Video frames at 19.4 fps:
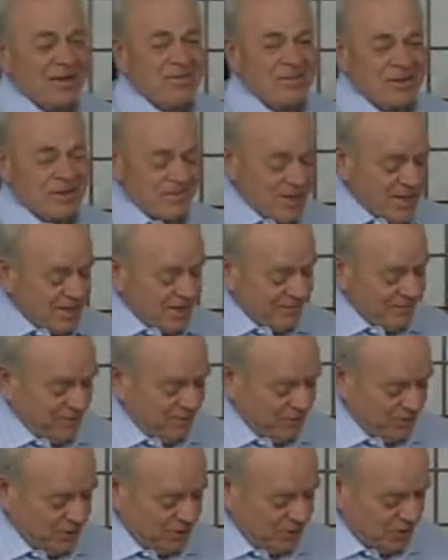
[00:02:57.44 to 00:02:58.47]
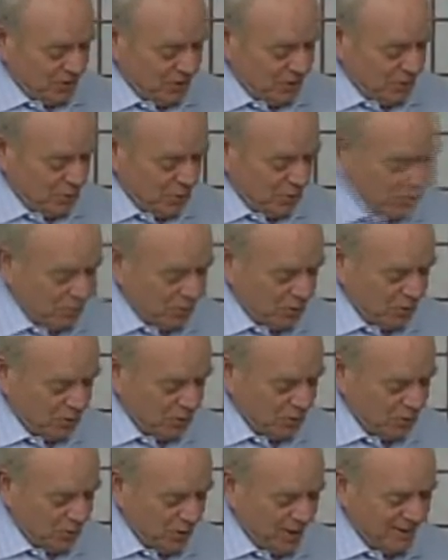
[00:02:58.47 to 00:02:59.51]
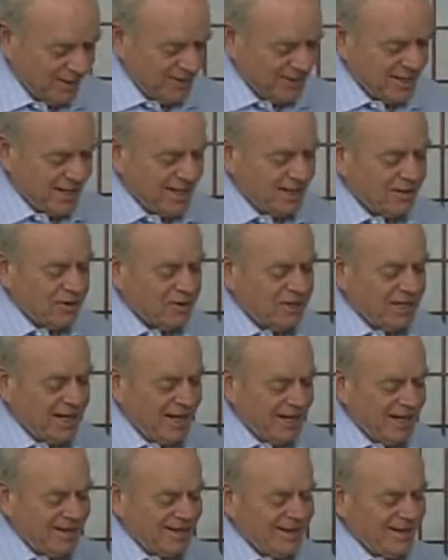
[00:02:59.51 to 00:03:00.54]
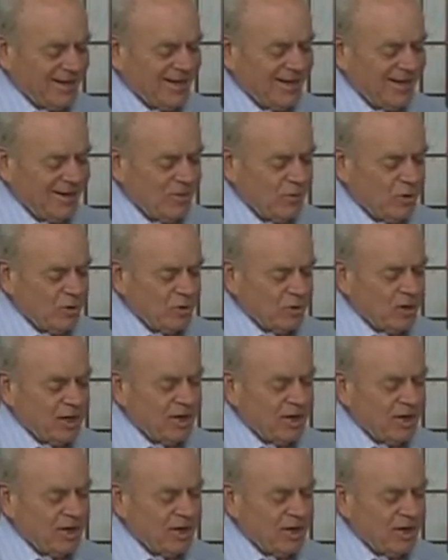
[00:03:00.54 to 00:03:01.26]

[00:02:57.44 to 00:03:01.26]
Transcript: the meat of it was to take a look at whether or